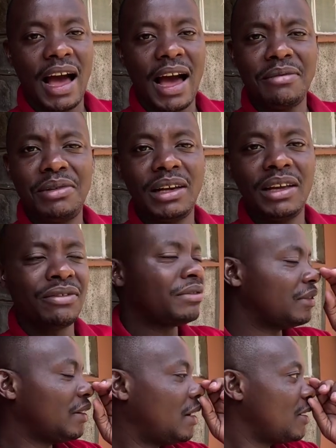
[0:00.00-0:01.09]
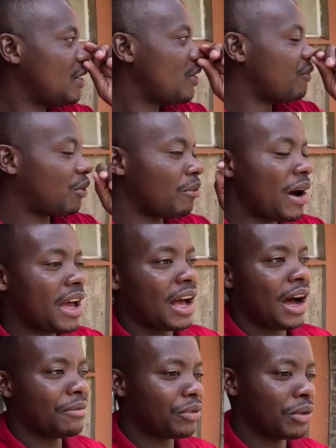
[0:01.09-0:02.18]
I believe from where I
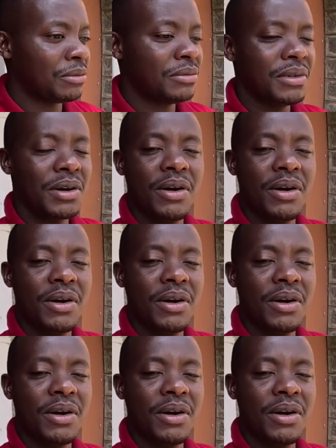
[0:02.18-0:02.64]
come from,